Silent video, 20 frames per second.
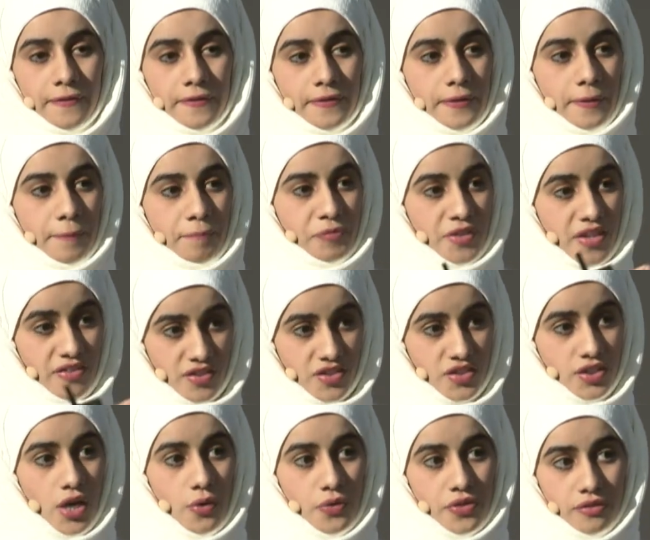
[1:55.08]
the, in the
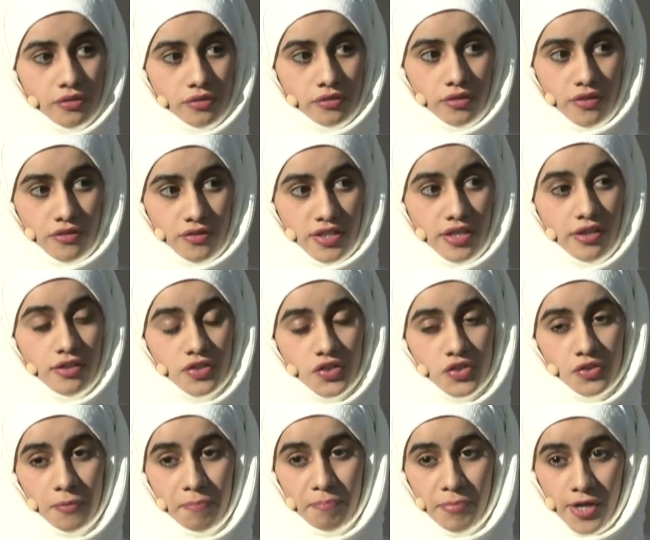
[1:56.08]
southern
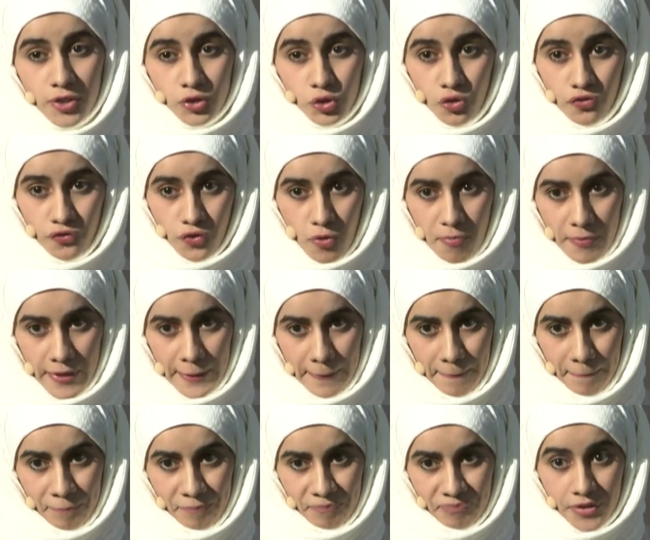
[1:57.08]
eastern part of Oman.
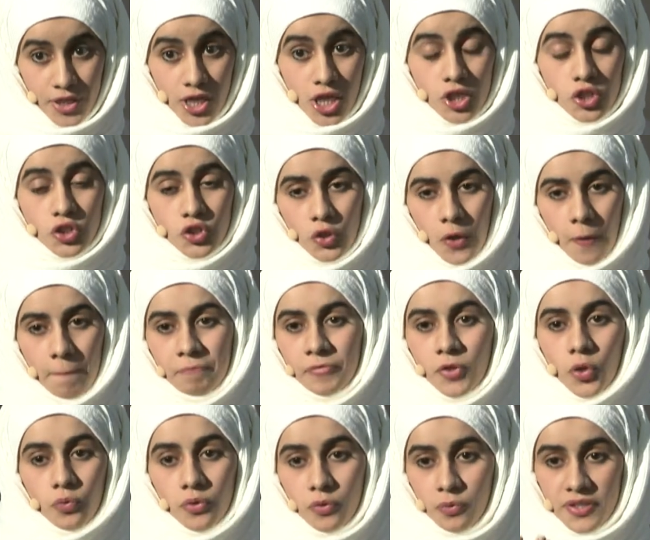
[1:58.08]
So
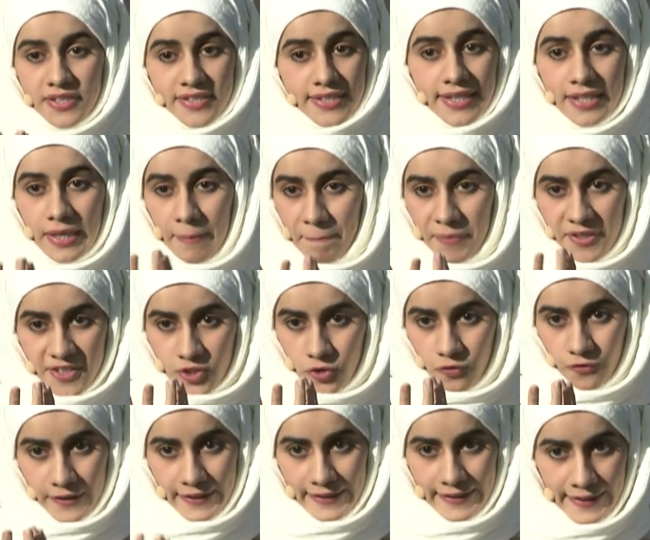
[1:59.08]
when we take a piece
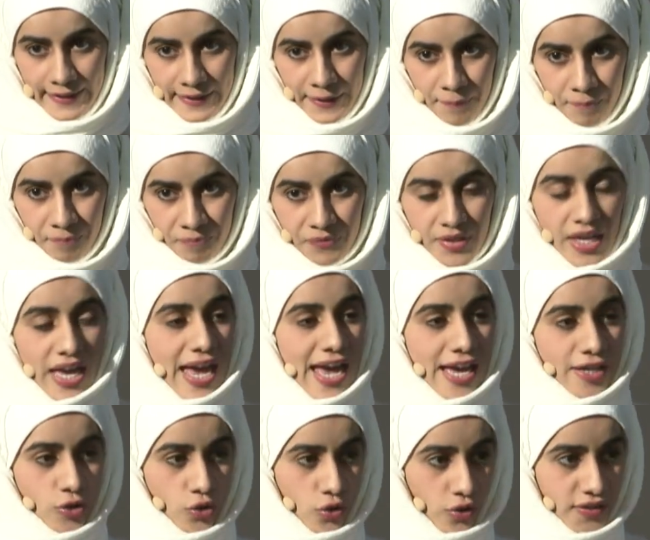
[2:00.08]
of a clay
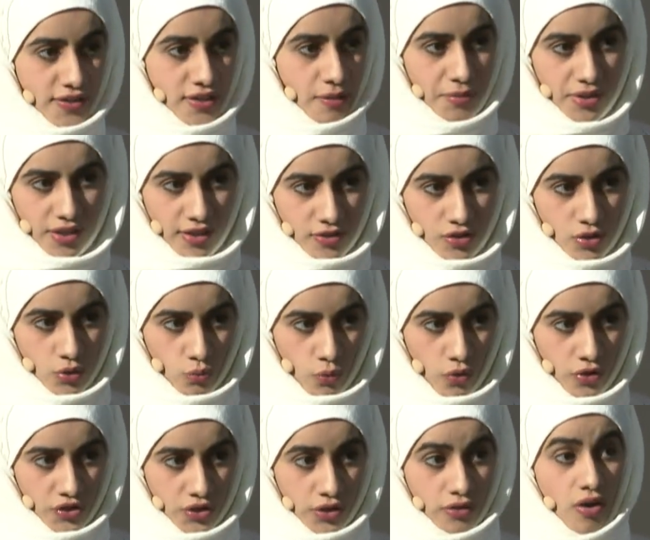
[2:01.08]
and contaminated
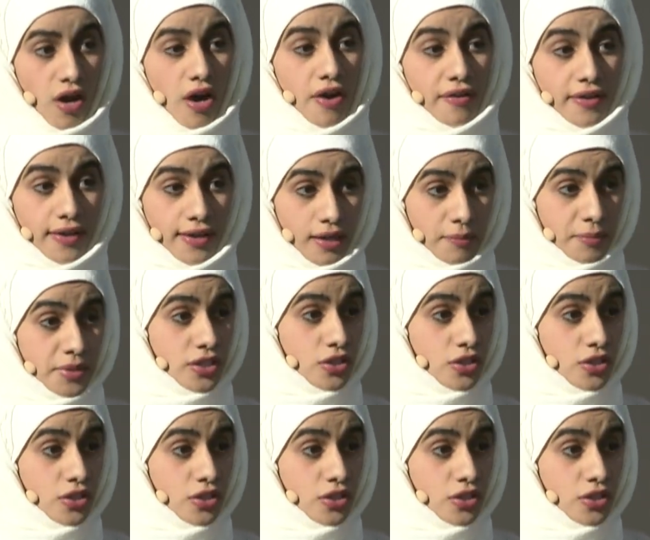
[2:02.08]
water are coming